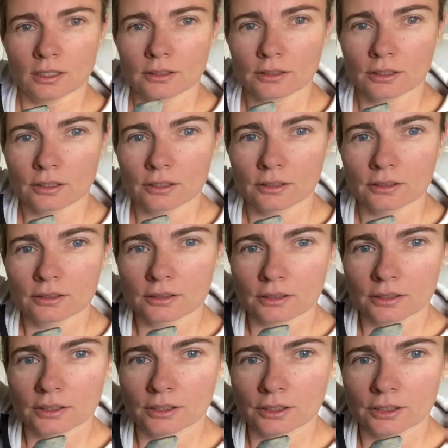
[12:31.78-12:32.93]
So
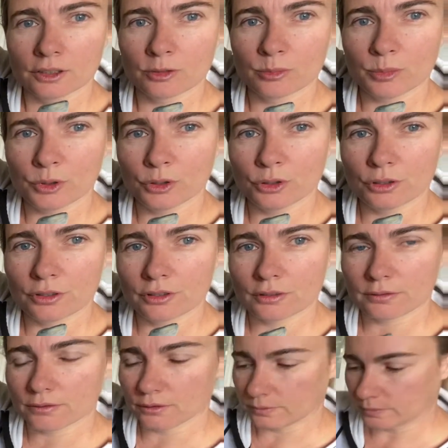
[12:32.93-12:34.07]
it is
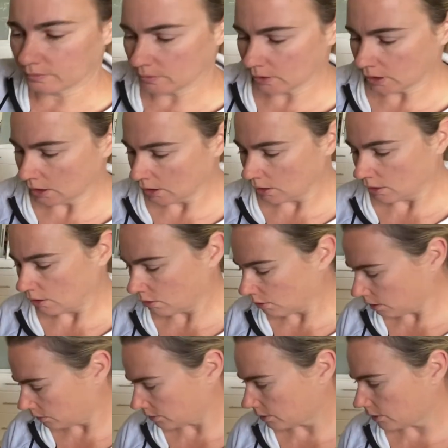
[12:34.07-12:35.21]
beautiful.
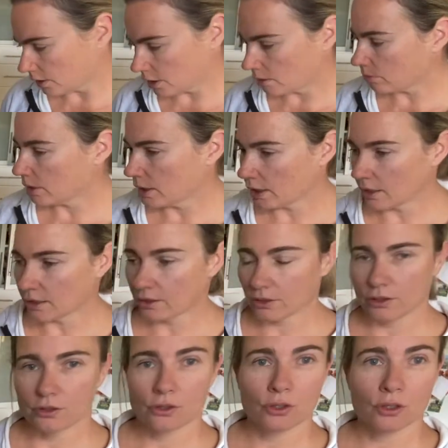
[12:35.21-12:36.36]
Alright, so now we are
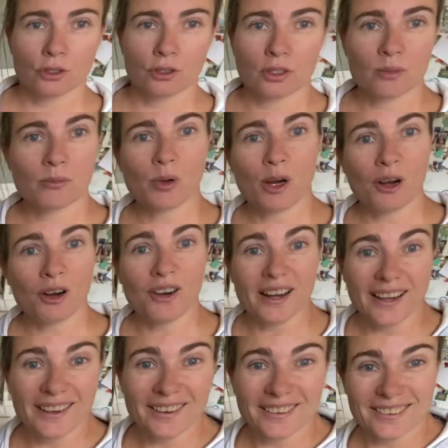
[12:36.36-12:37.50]
going to compile
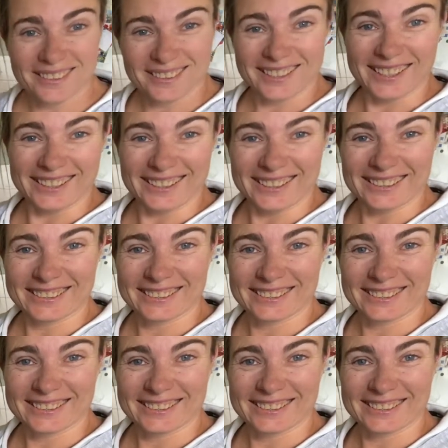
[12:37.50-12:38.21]
our lasagna.